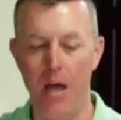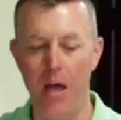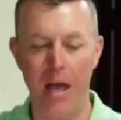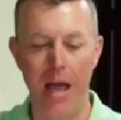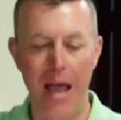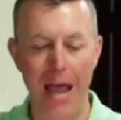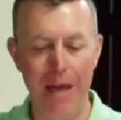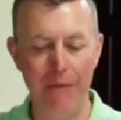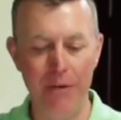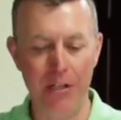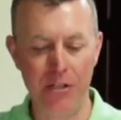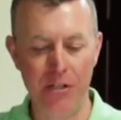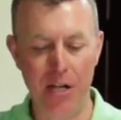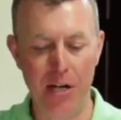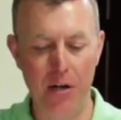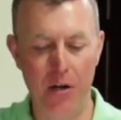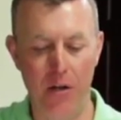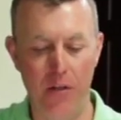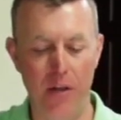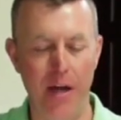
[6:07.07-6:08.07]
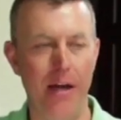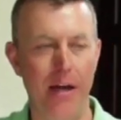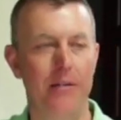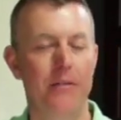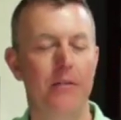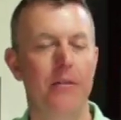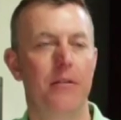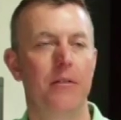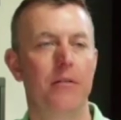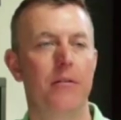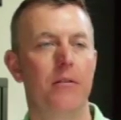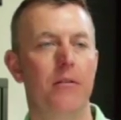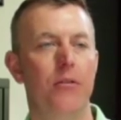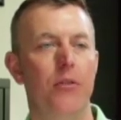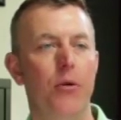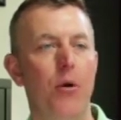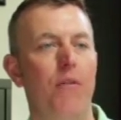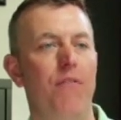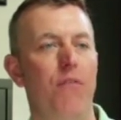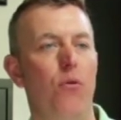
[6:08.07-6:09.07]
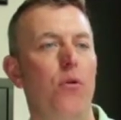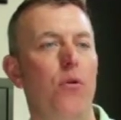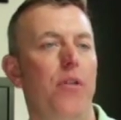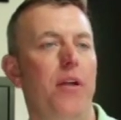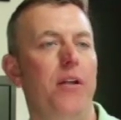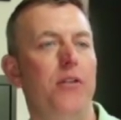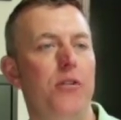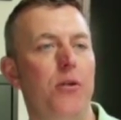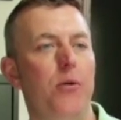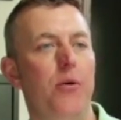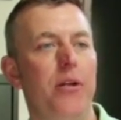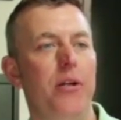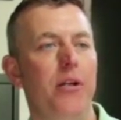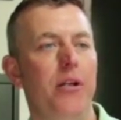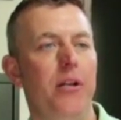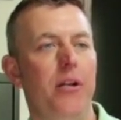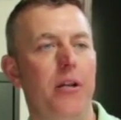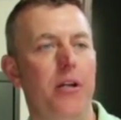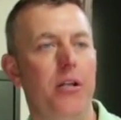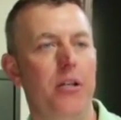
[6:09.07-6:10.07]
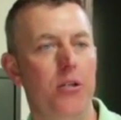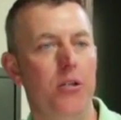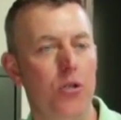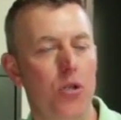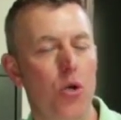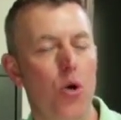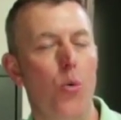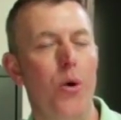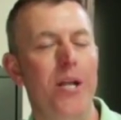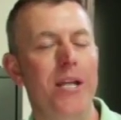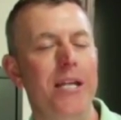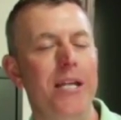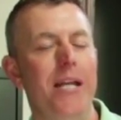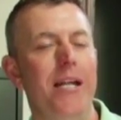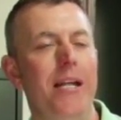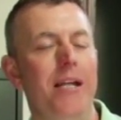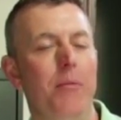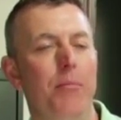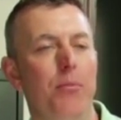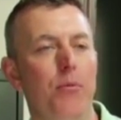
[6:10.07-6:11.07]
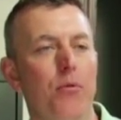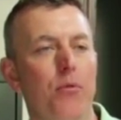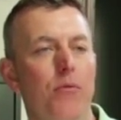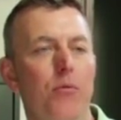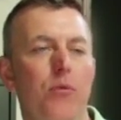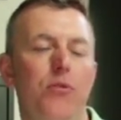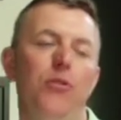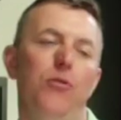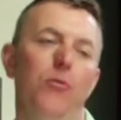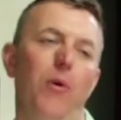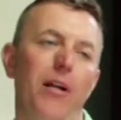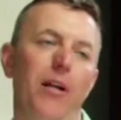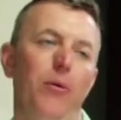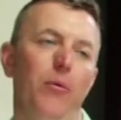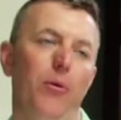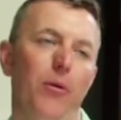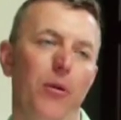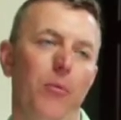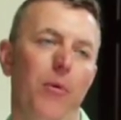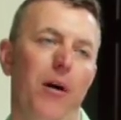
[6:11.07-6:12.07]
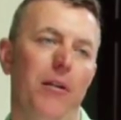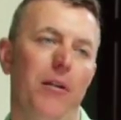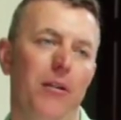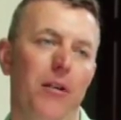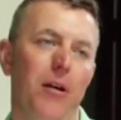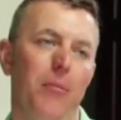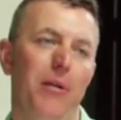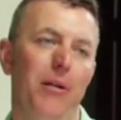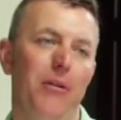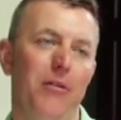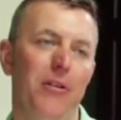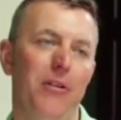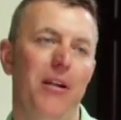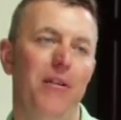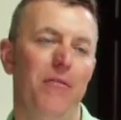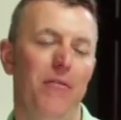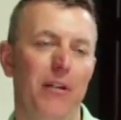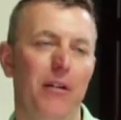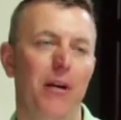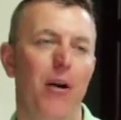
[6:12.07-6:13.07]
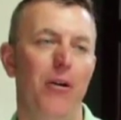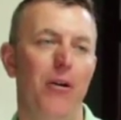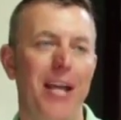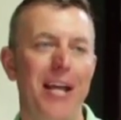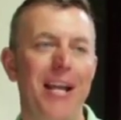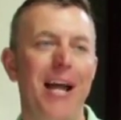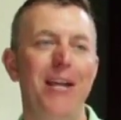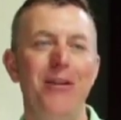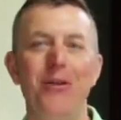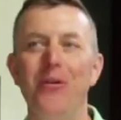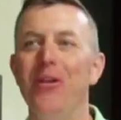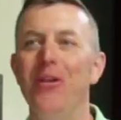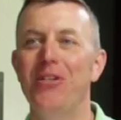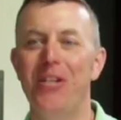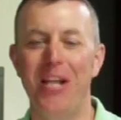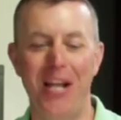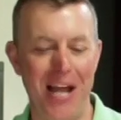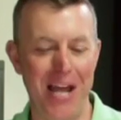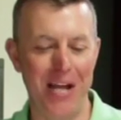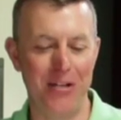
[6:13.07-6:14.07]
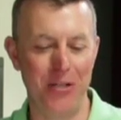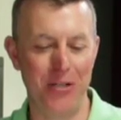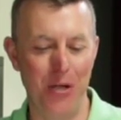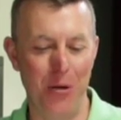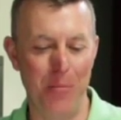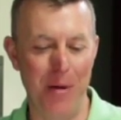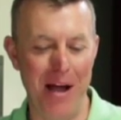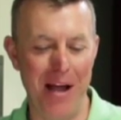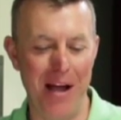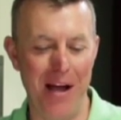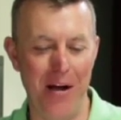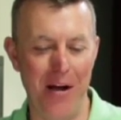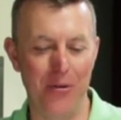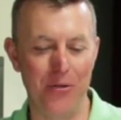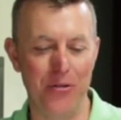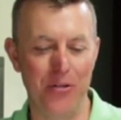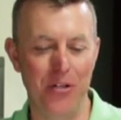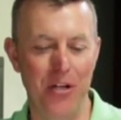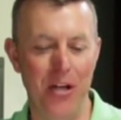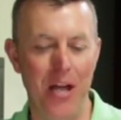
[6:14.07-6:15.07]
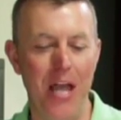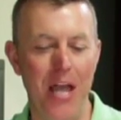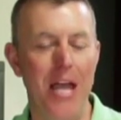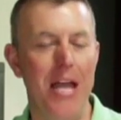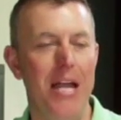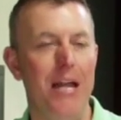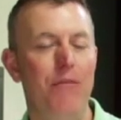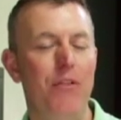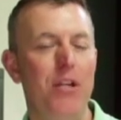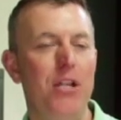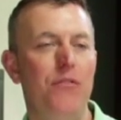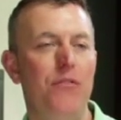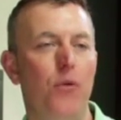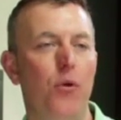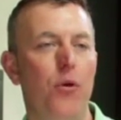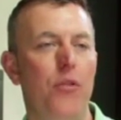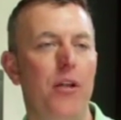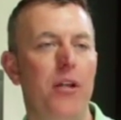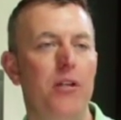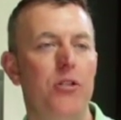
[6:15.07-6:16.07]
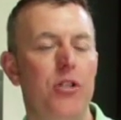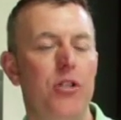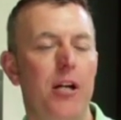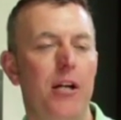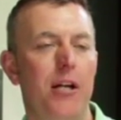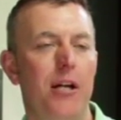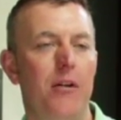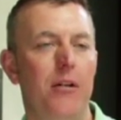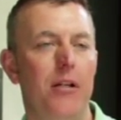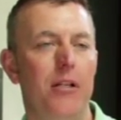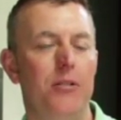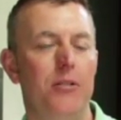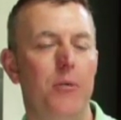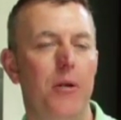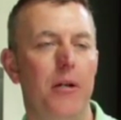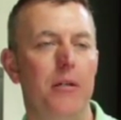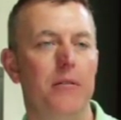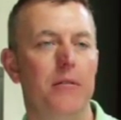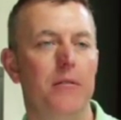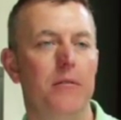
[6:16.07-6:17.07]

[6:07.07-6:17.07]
Having said all that, there are 4 things that go into getting approved, which is why you really wanted to come here today to figure out, can I do this? Can I actually go buy a house? If these 4 things check out, guess what?